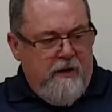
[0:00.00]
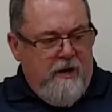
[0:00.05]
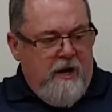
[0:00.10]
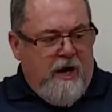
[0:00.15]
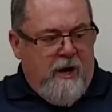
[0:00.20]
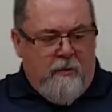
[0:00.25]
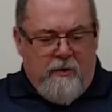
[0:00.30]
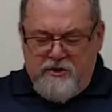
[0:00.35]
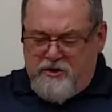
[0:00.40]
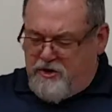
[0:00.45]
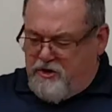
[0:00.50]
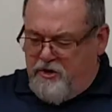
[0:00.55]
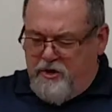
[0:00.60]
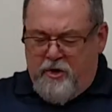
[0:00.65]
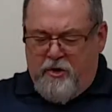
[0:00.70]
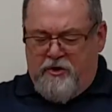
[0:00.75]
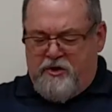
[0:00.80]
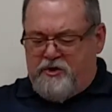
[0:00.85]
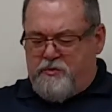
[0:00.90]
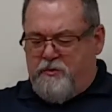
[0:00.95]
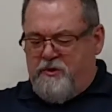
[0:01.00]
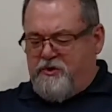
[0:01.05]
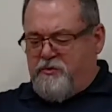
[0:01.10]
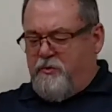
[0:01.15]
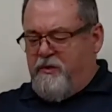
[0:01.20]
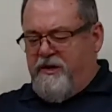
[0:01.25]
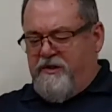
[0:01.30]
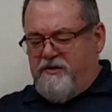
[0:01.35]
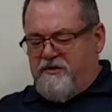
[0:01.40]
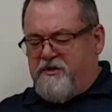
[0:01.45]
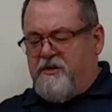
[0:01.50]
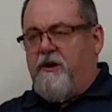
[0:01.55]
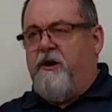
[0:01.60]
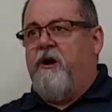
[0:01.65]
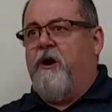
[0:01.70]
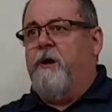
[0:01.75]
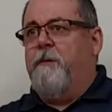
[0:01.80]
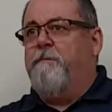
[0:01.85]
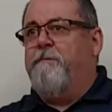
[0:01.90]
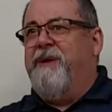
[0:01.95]
I want you to notice which way this
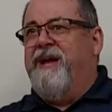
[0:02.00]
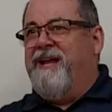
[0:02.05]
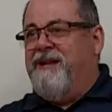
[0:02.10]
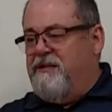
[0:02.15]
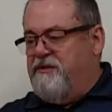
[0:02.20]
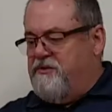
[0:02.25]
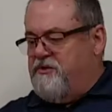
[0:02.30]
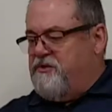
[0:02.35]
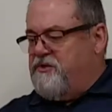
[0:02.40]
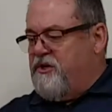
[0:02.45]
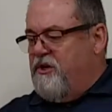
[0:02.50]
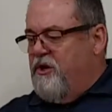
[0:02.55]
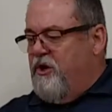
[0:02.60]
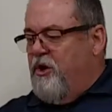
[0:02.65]
card bends